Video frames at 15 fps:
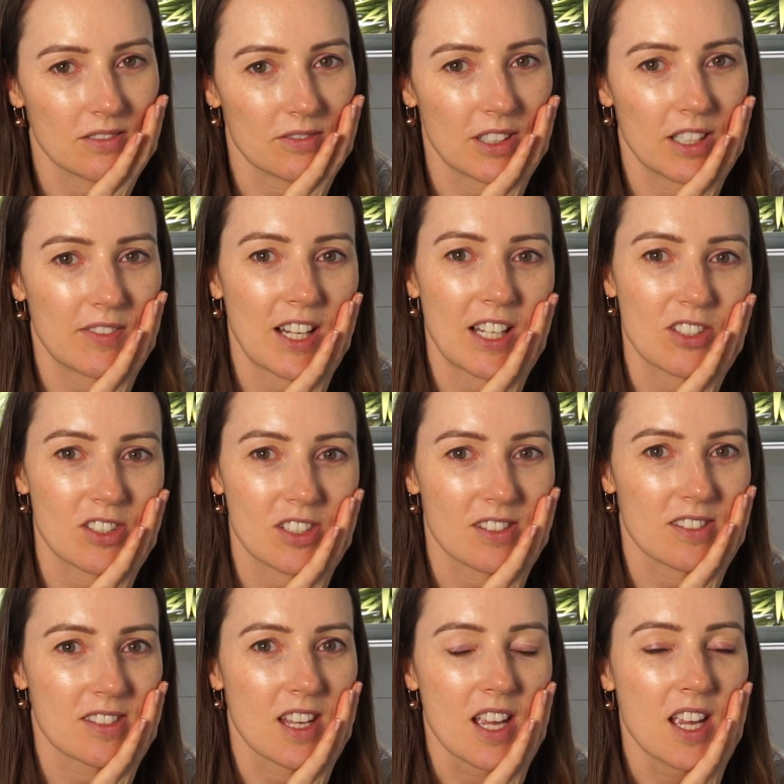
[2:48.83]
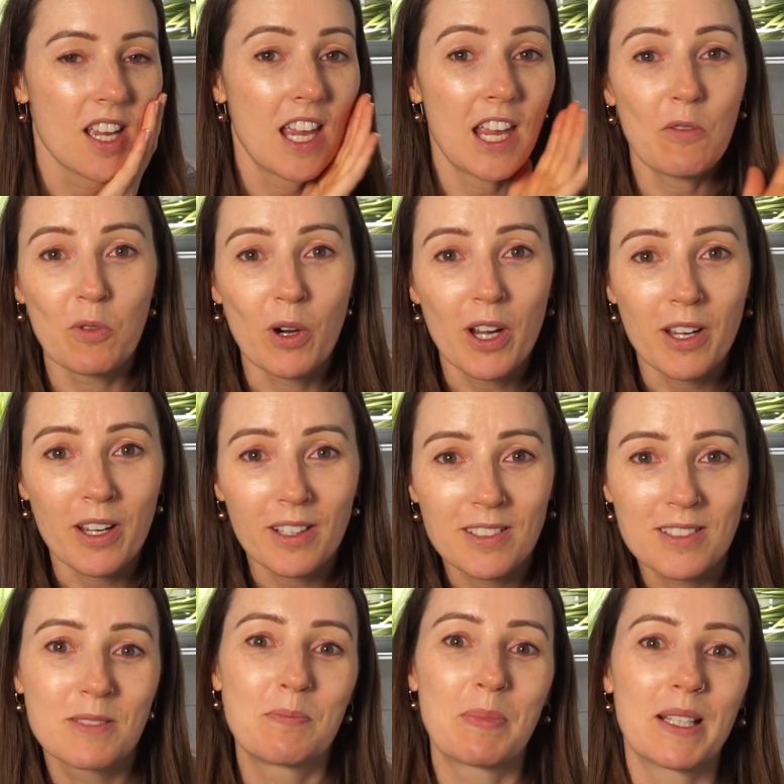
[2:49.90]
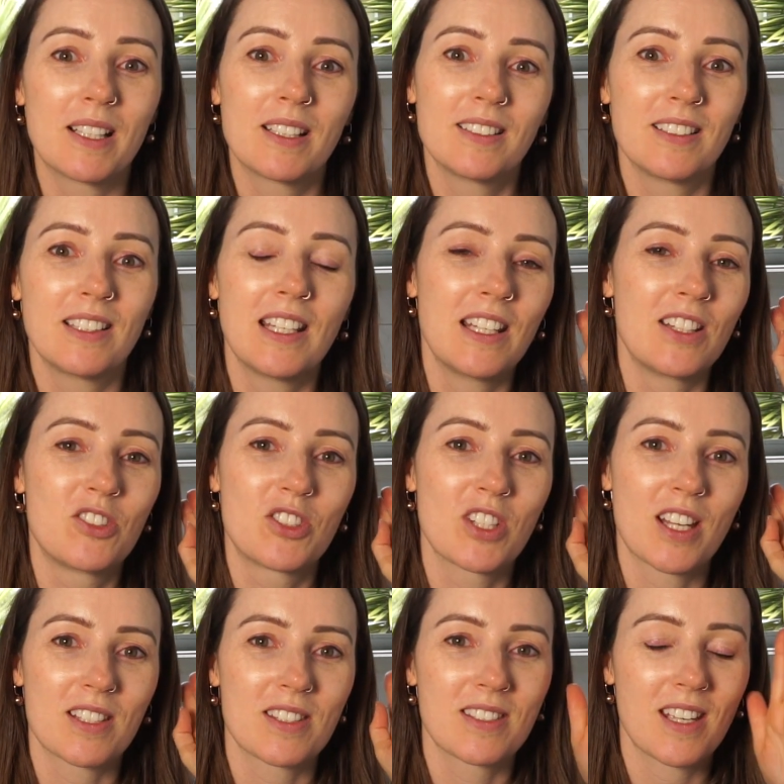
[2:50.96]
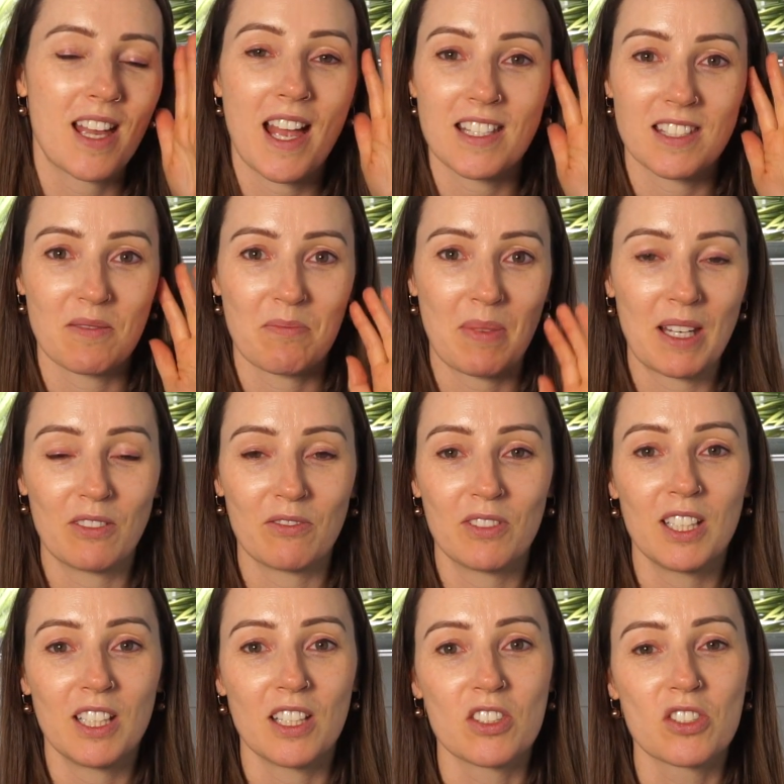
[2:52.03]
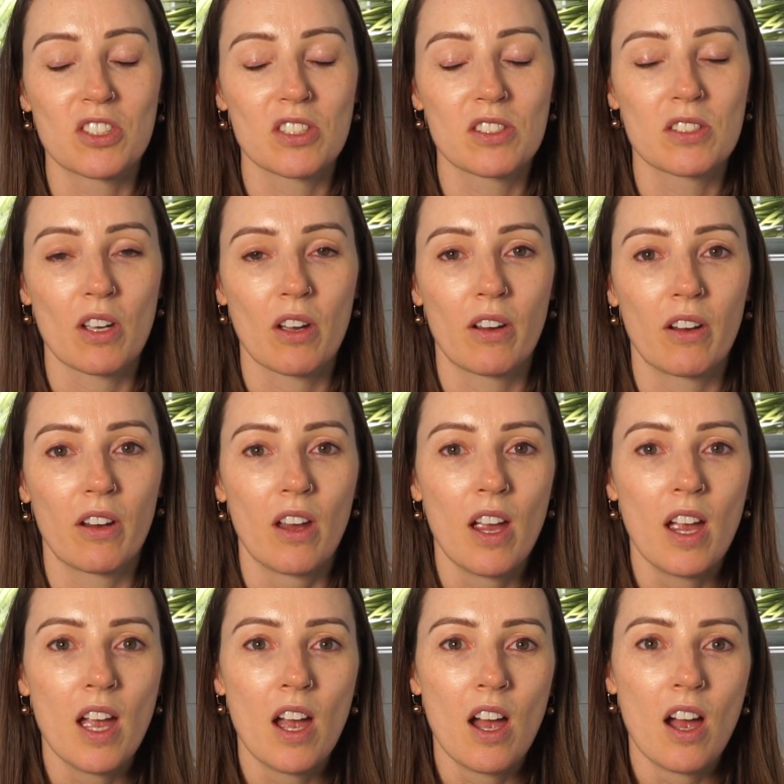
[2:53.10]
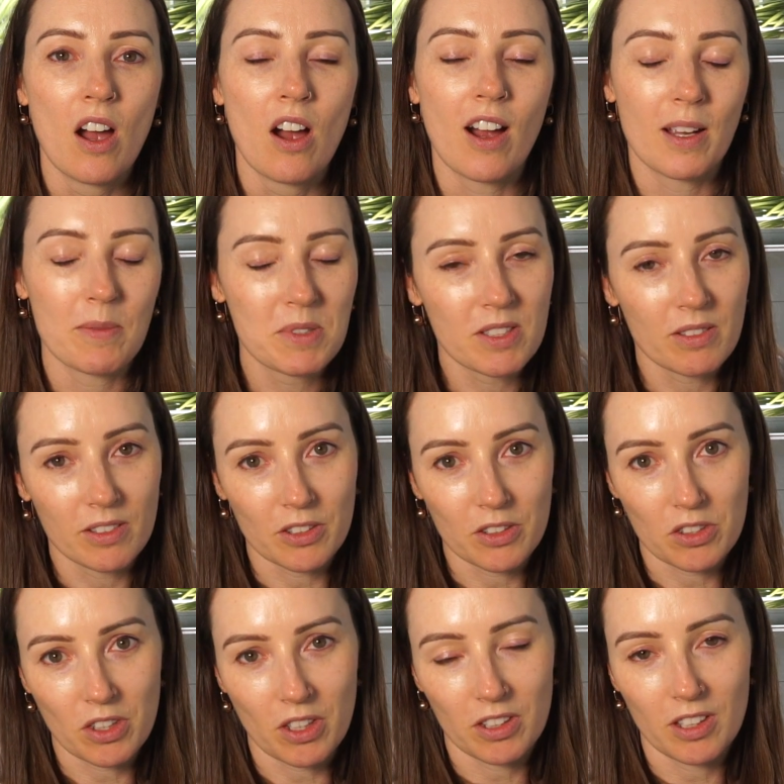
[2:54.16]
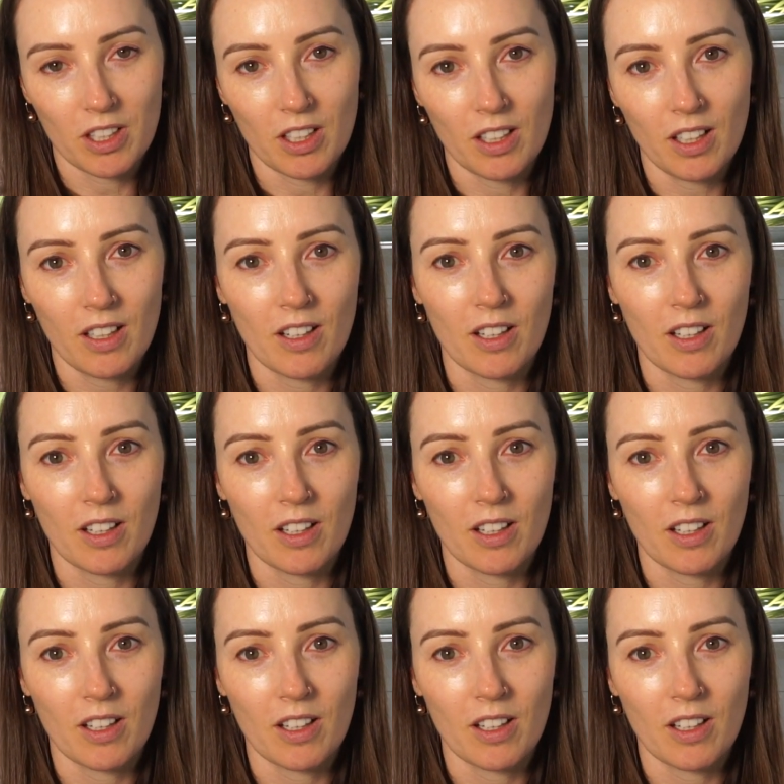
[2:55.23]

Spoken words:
Renovations, it works, but it just hasn't been finished. So I'm still going to show you.